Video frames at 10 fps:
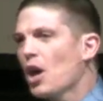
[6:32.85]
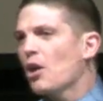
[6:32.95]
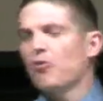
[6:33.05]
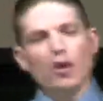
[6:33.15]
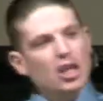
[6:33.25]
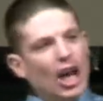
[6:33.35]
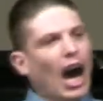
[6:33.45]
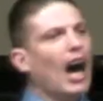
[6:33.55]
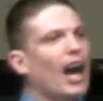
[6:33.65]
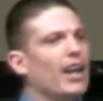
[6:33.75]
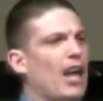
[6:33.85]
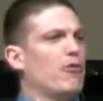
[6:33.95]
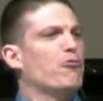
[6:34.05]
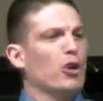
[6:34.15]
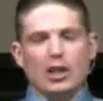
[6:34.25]
For God and
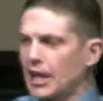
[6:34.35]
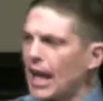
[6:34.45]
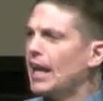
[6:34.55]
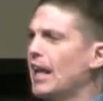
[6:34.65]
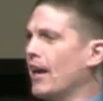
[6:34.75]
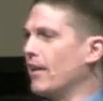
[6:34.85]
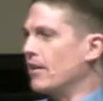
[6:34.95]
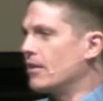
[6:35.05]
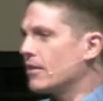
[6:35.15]
for Gideon.